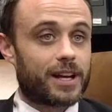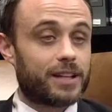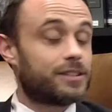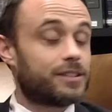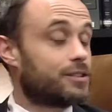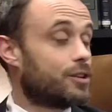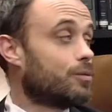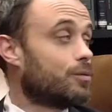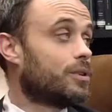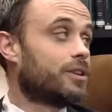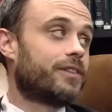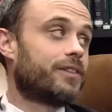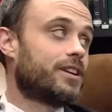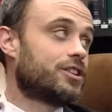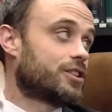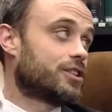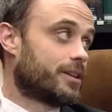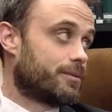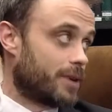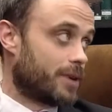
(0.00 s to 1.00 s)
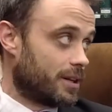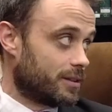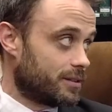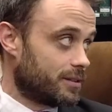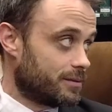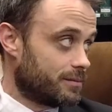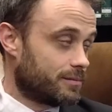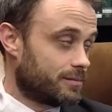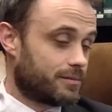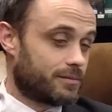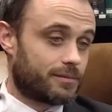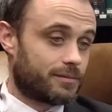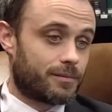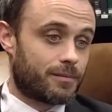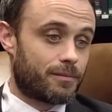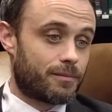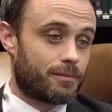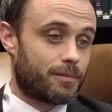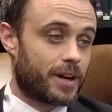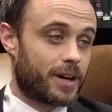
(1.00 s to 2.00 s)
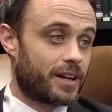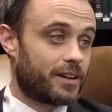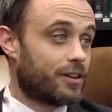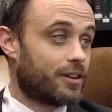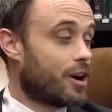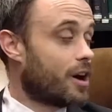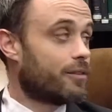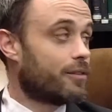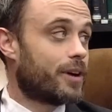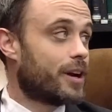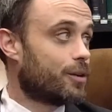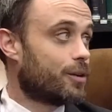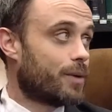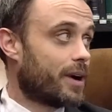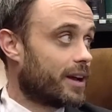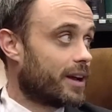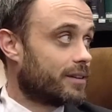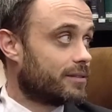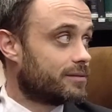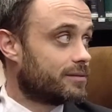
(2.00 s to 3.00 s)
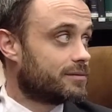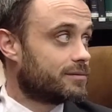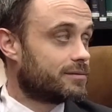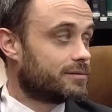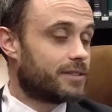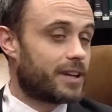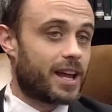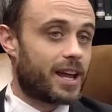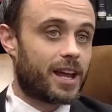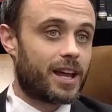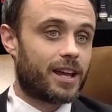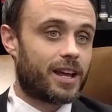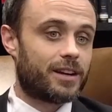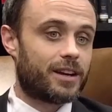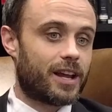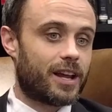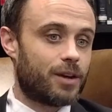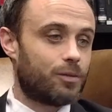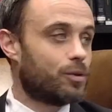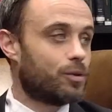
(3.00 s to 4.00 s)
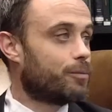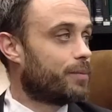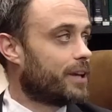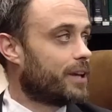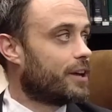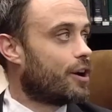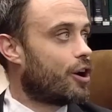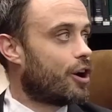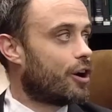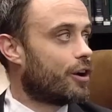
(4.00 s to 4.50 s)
that snow will eventually melt, but not right away. And it will be